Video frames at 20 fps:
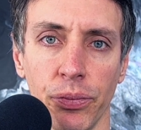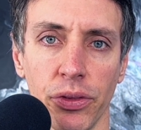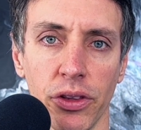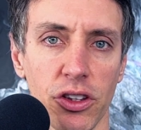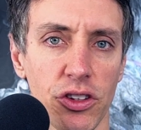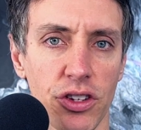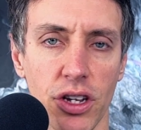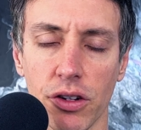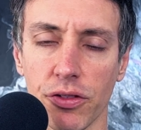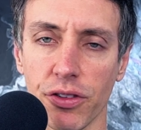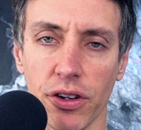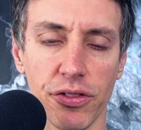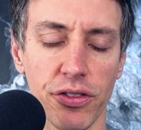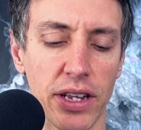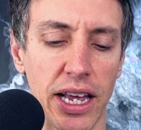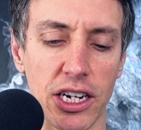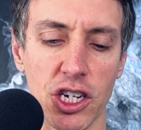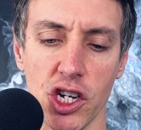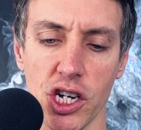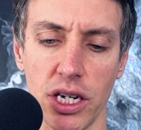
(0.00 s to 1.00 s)

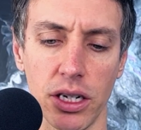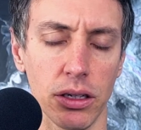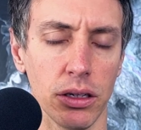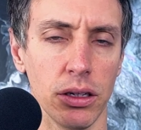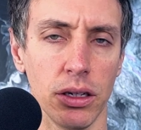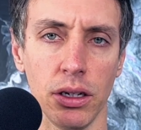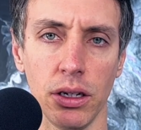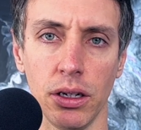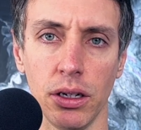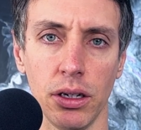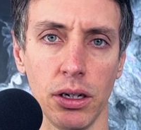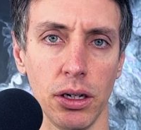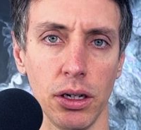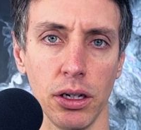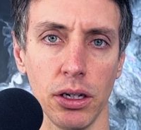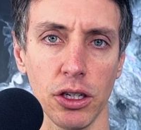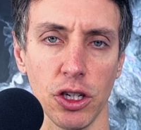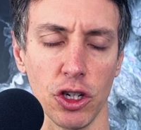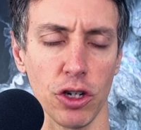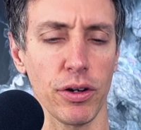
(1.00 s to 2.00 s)
Self-reflection.
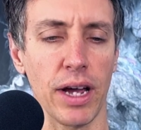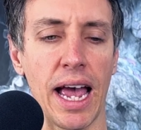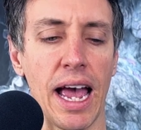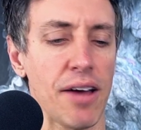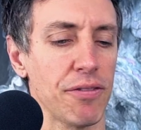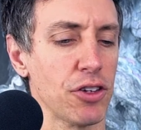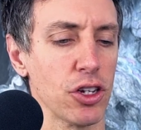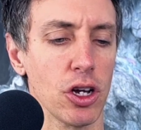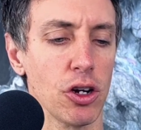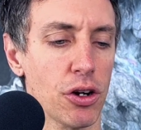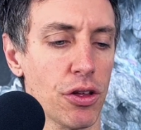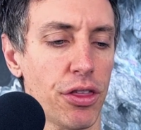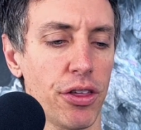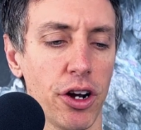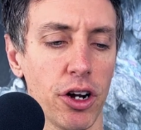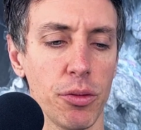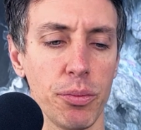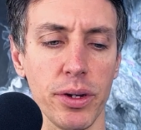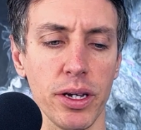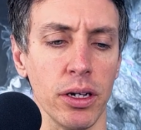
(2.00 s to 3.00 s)
You don't have to go to
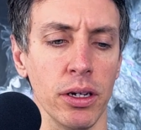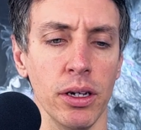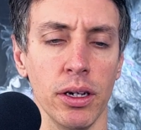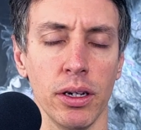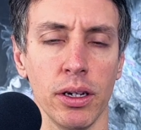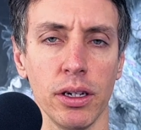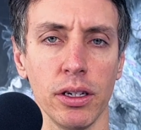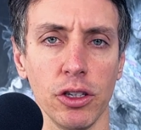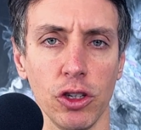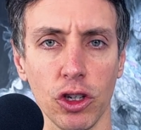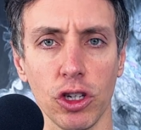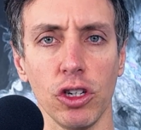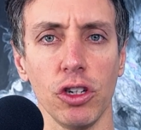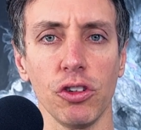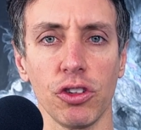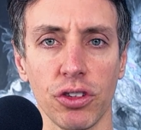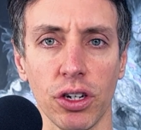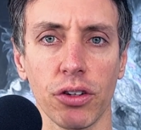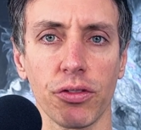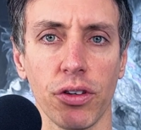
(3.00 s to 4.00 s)
therapy. You can do
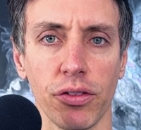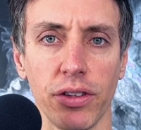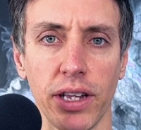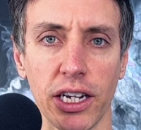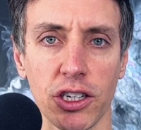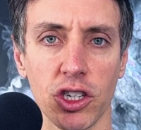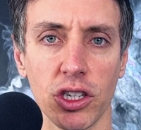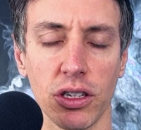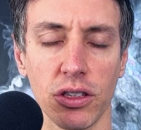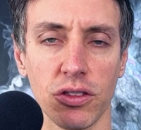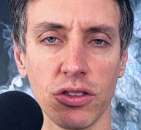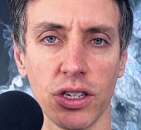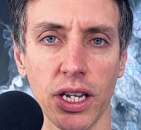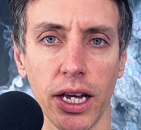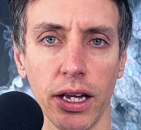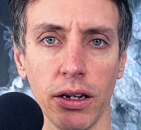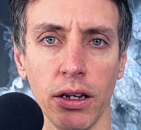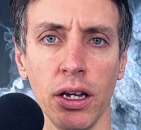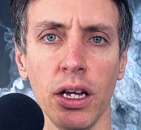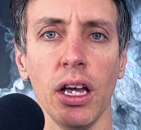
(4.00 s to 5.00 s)
self-reflection
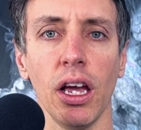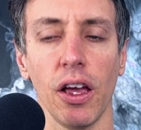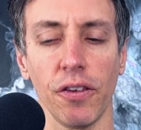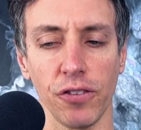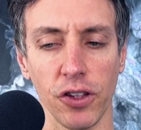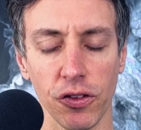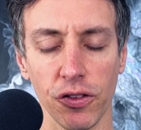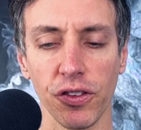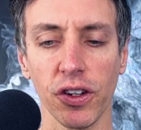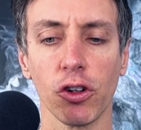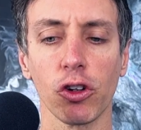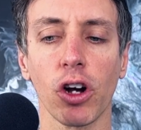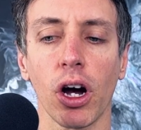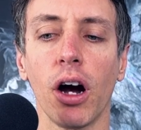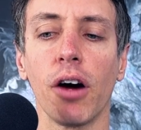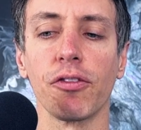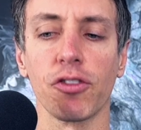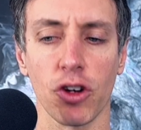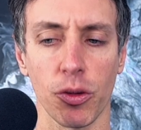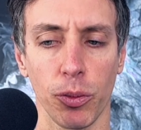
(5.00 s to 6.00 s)
instead if you feel
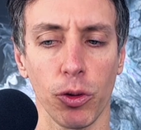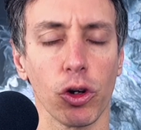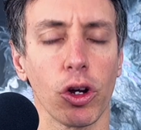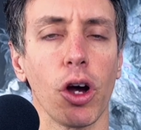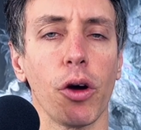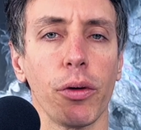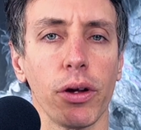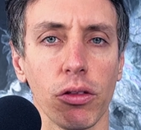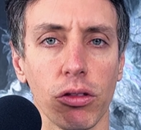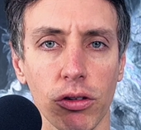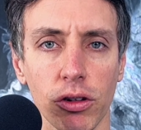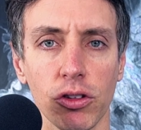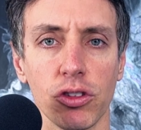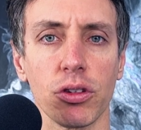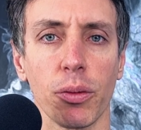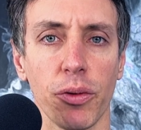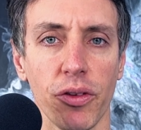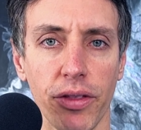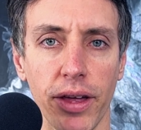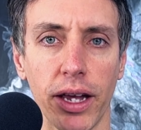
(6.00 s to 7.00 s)
comfortable going through
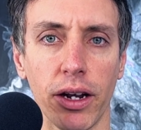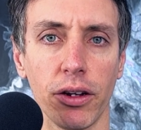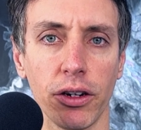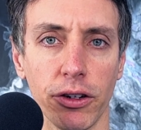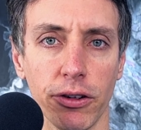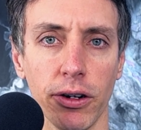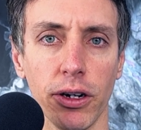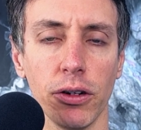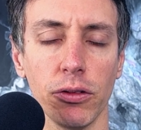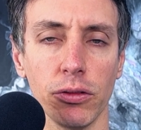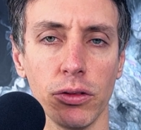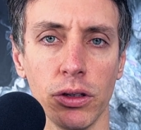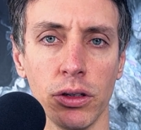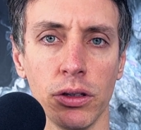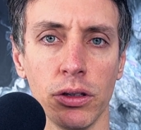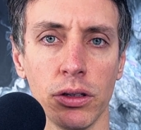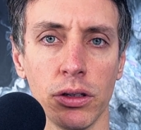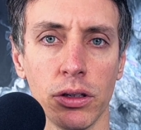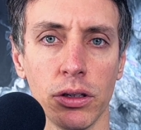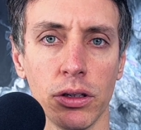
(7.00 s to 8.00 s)
some of that on your own.
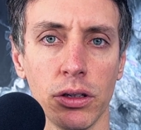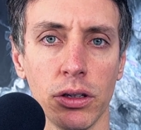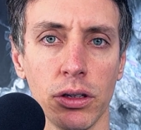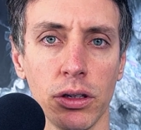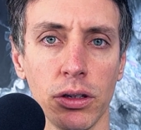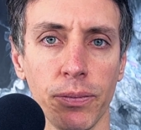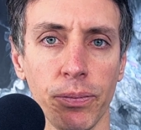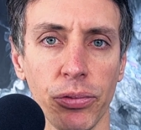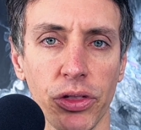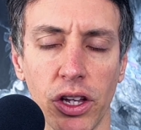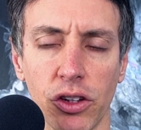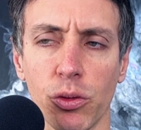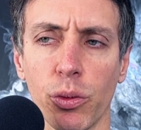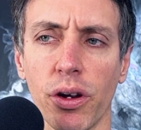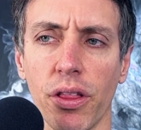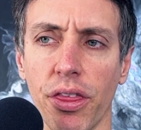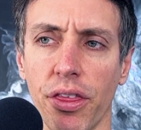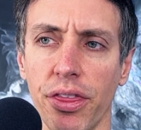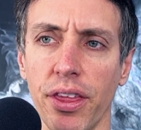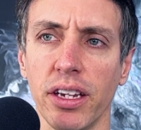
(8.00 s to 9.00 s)
That's one
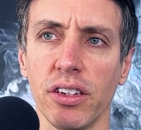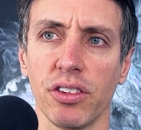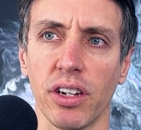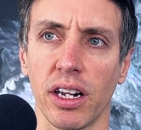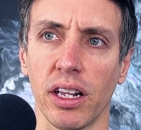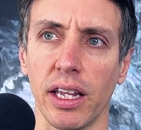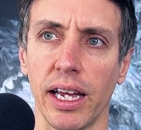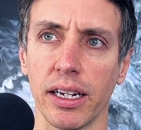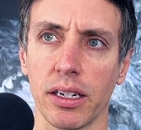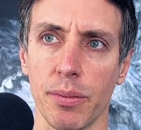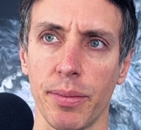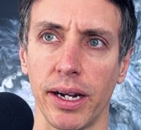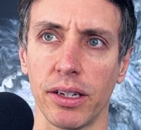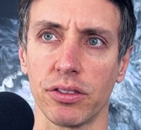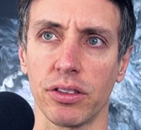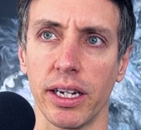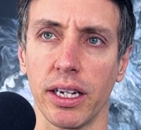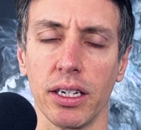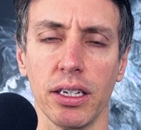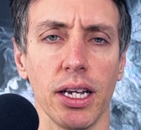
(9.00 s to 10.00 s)
of the things that I liked about
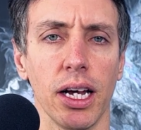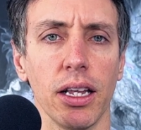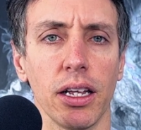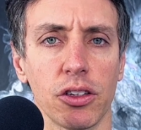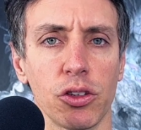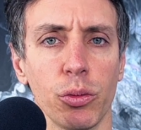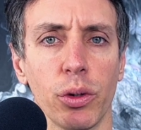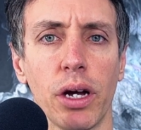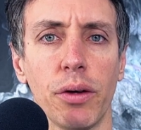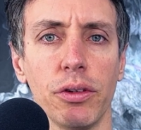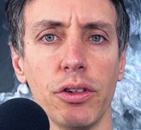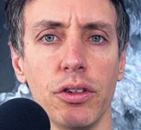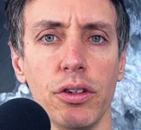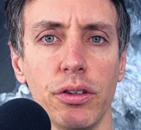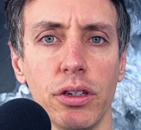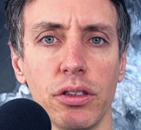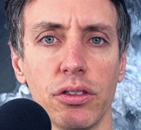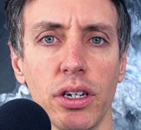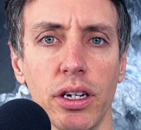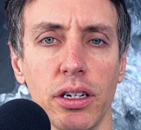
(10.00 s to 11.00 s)
psychedelics when I was
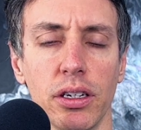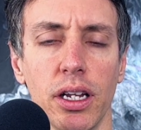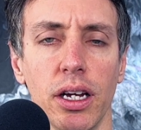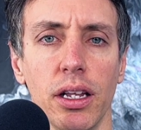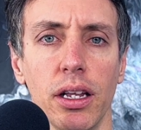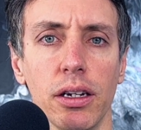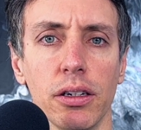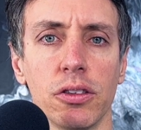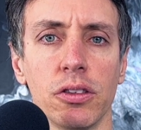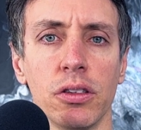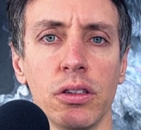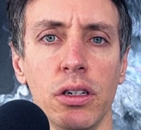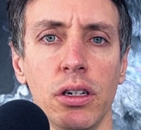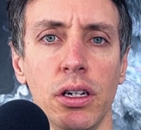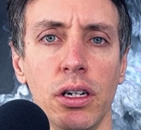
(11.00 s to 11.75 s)
doing psychedelics,